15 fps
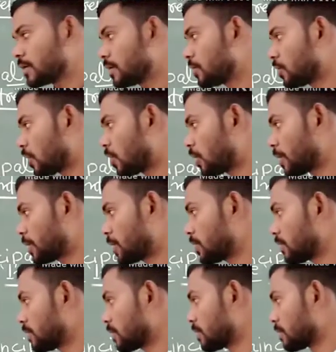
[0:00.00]
in
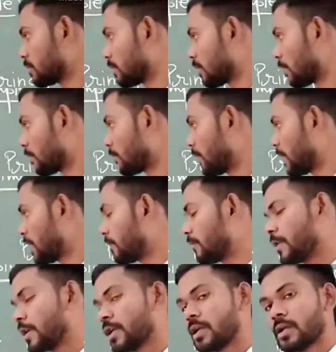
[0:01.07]
order
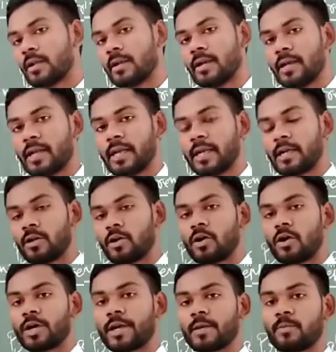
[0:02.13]
when we lend
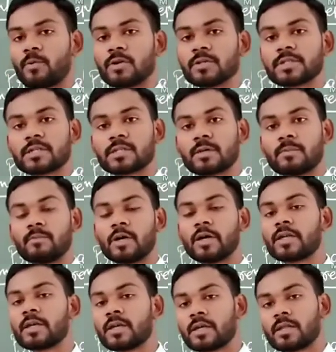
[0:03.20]
or deposit the
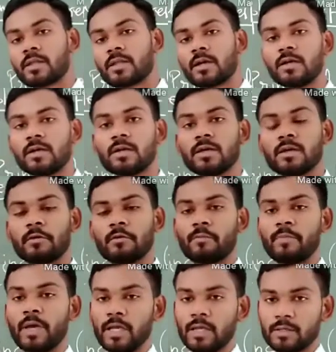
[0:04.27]
money in the
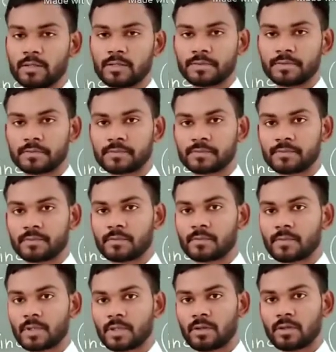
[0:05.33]
bank.
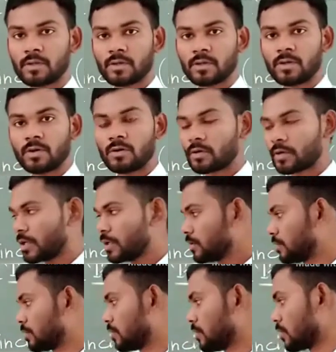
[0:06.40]

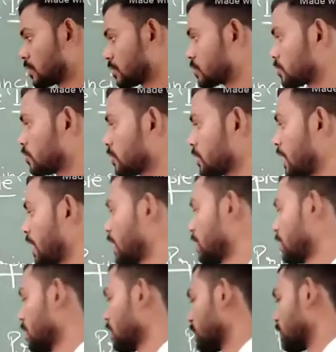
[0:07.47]
Okay, so
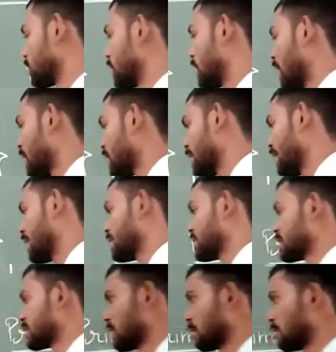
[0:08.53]
that
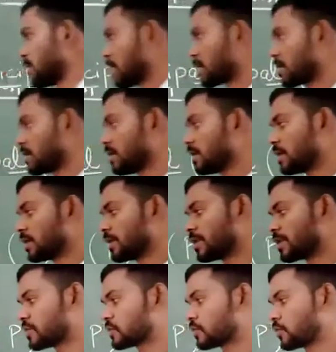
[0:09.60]
additional money
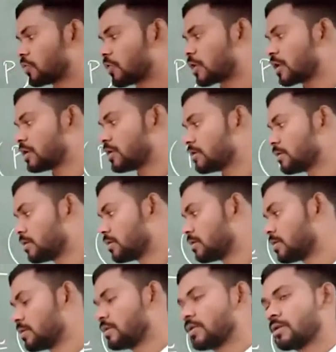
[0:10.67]
is called
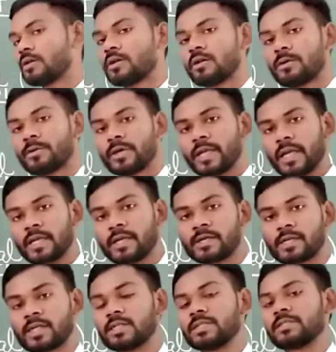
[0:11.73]

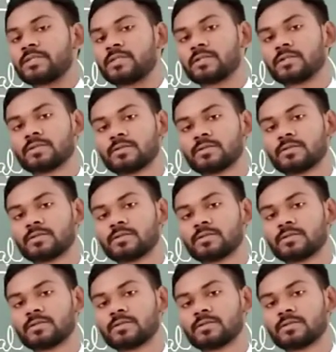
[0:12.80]
interest,